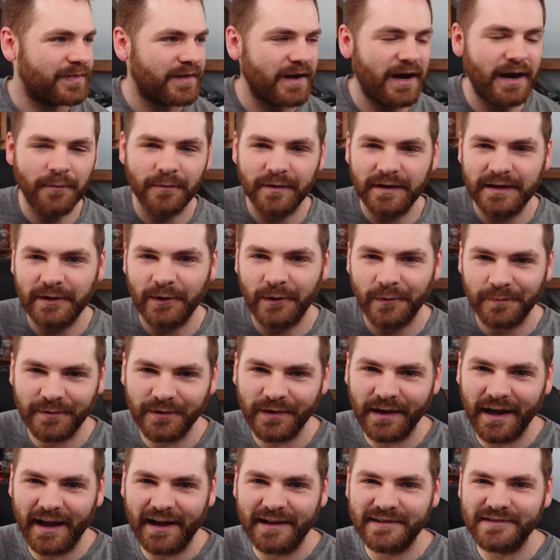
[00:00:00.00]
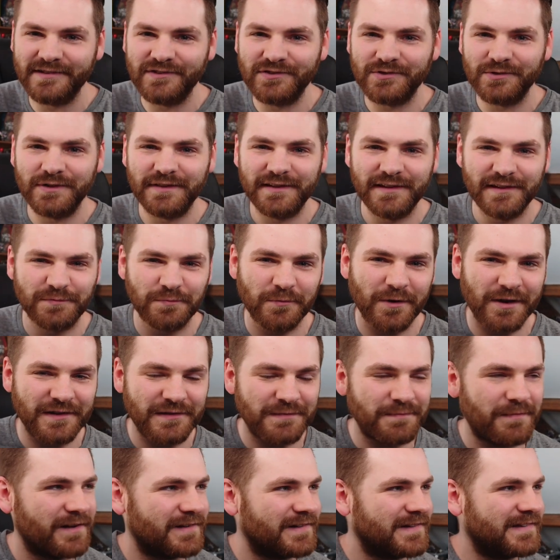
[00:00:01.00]
I really hope you guys enjoyed this one
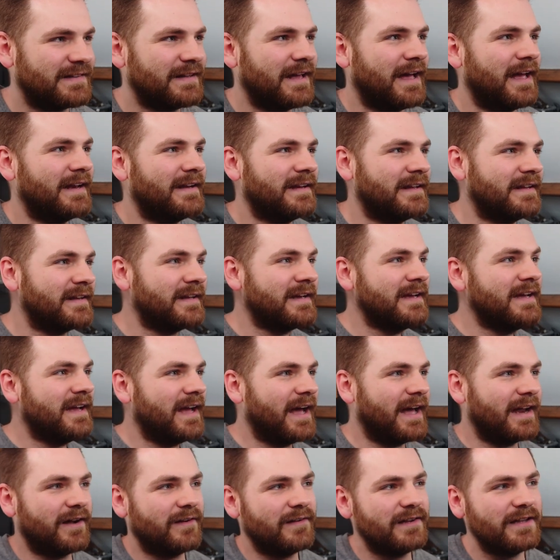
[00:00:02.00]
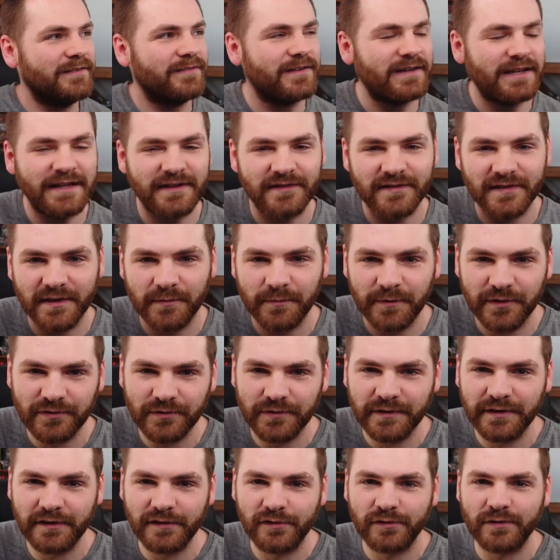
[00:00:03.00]
as much as I did. And I'll leave a link to the
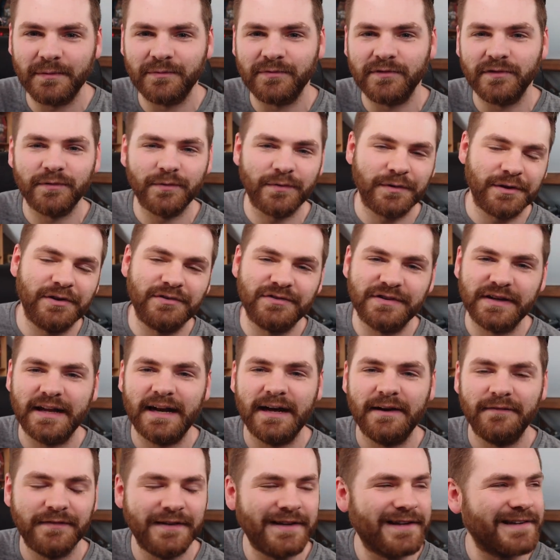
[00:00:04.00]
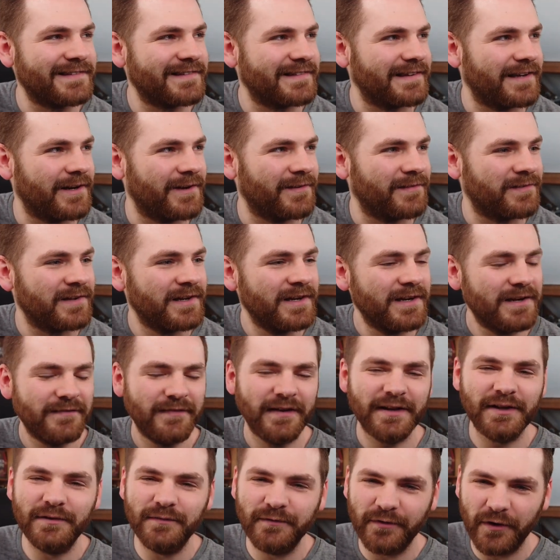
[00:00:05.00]
original in the description if you want to go check it out for yourselves.
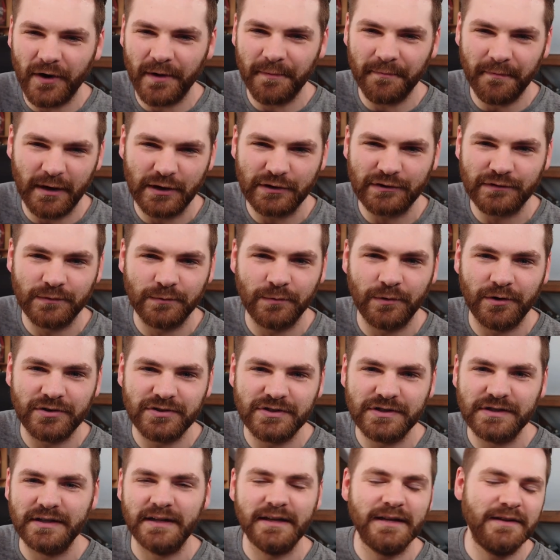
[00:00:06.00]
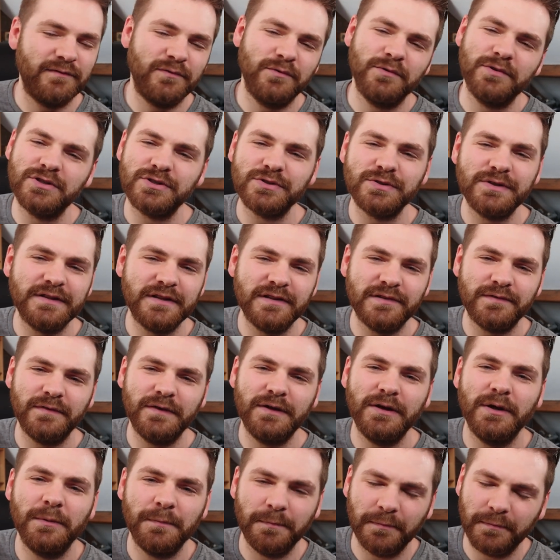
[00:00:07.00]
Thank you very much for watching. And if you enjoyed this
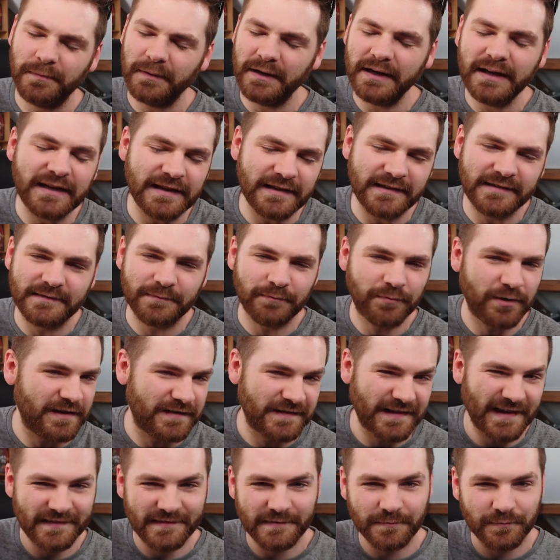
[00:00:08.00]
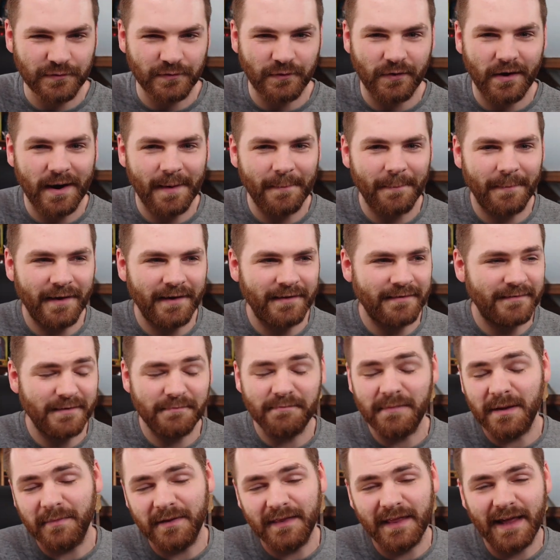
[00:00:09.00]
video, please press that subscribe button
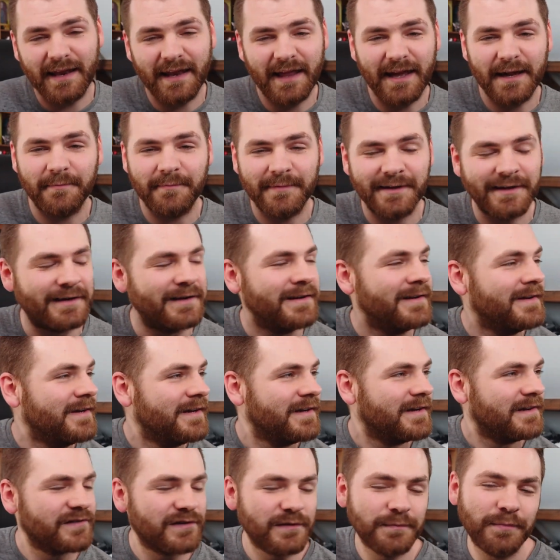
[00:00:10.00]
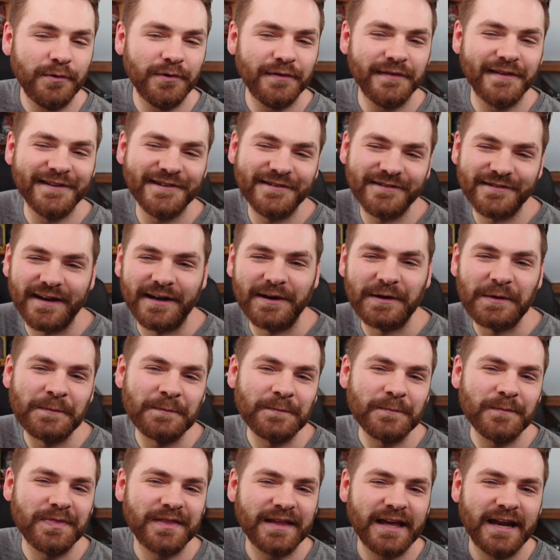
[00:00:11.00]
and maybe that like button. Support this channel.
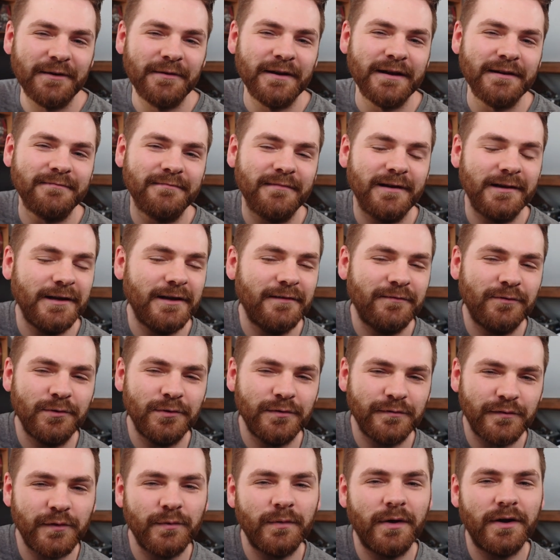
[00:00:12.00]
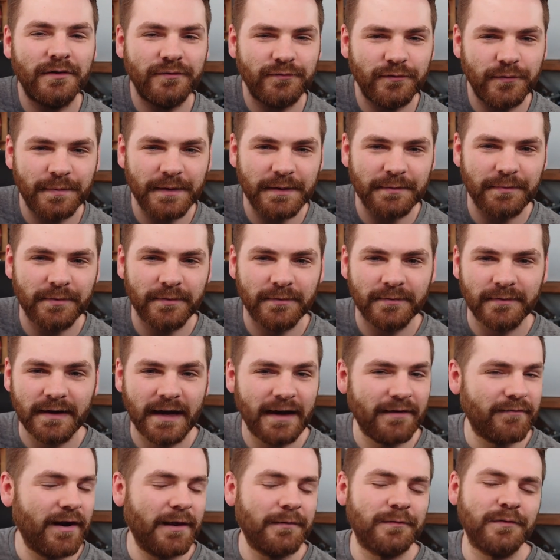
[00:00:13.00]
Anyway, I love all of you wonderful people.
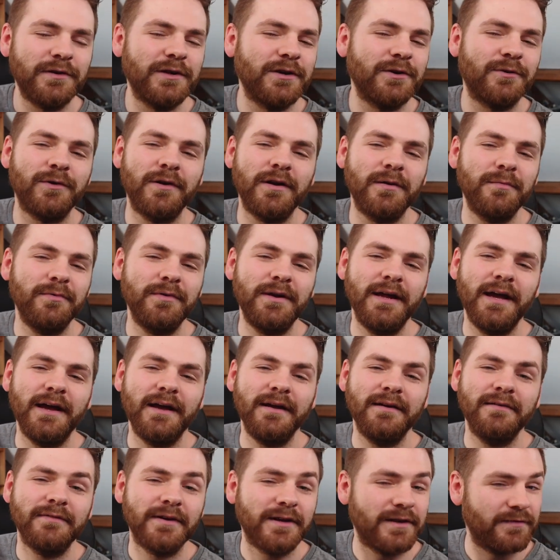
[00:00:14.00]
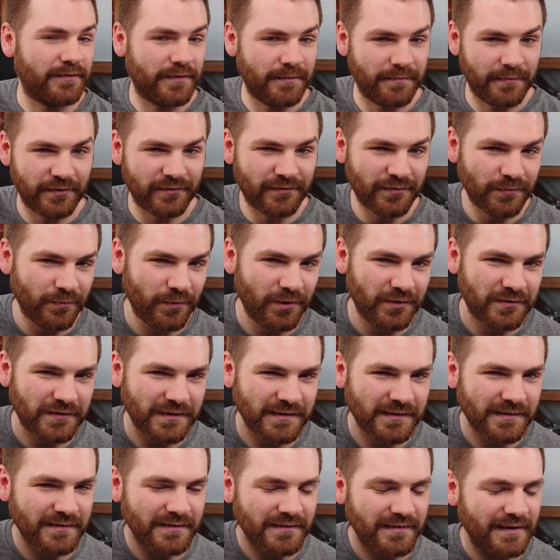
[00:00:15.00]
Have an absolutely incredible day. Thank you very much for
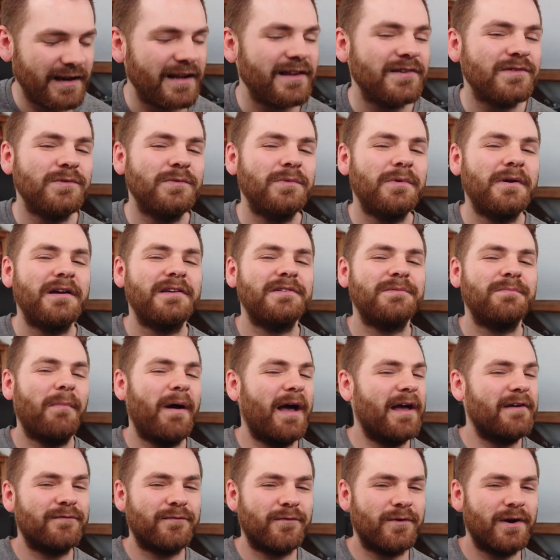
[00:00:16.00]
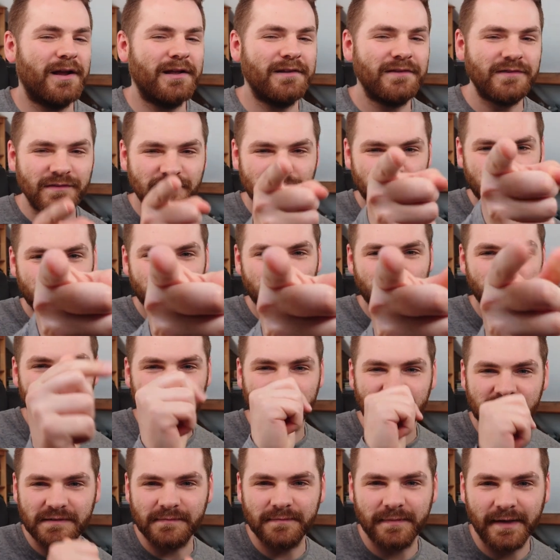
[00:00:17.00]
watching. And as always, my friends, you
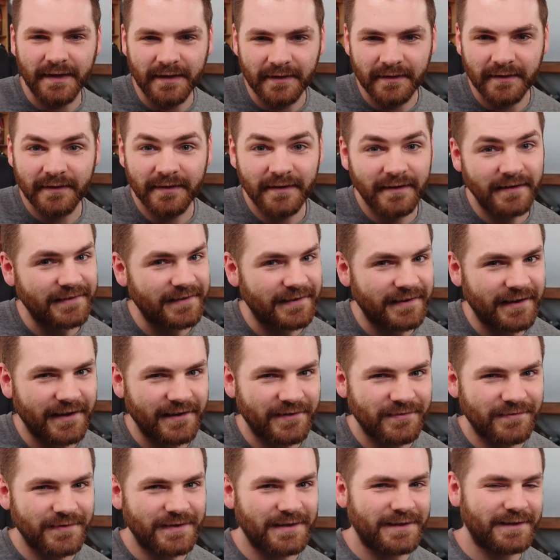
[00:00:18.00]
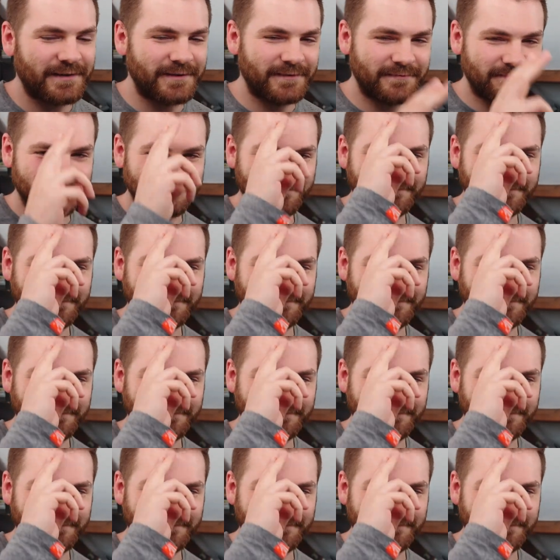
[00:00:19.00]
will see me.